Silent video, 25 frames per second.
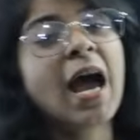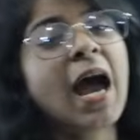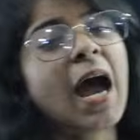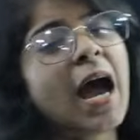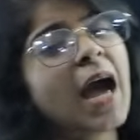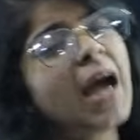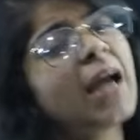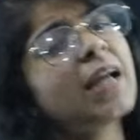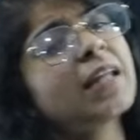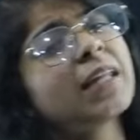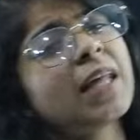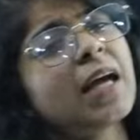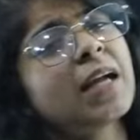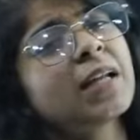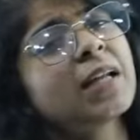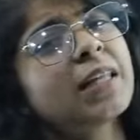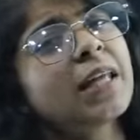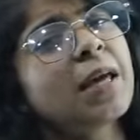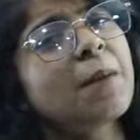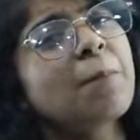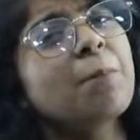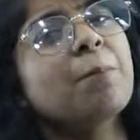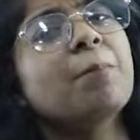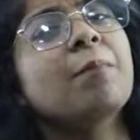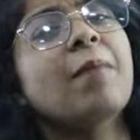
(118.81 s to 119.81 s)
and that
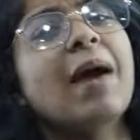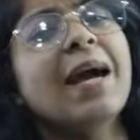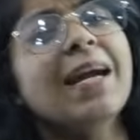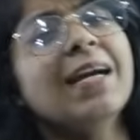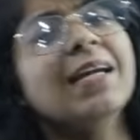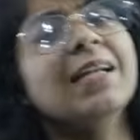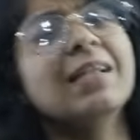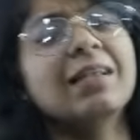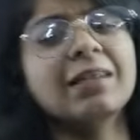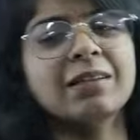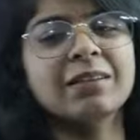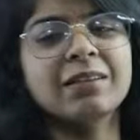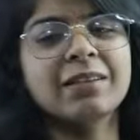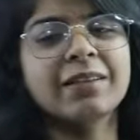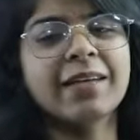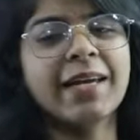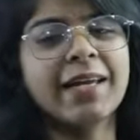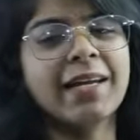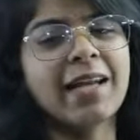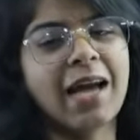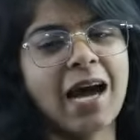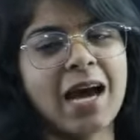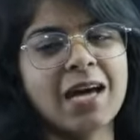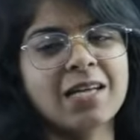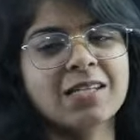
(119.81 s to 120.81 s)
they
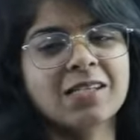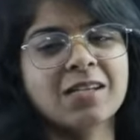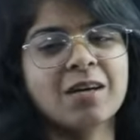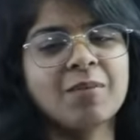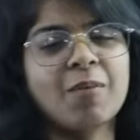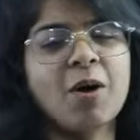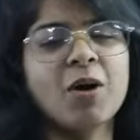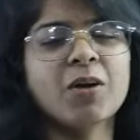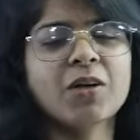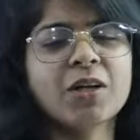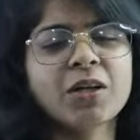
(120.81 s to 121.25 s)
can ask about.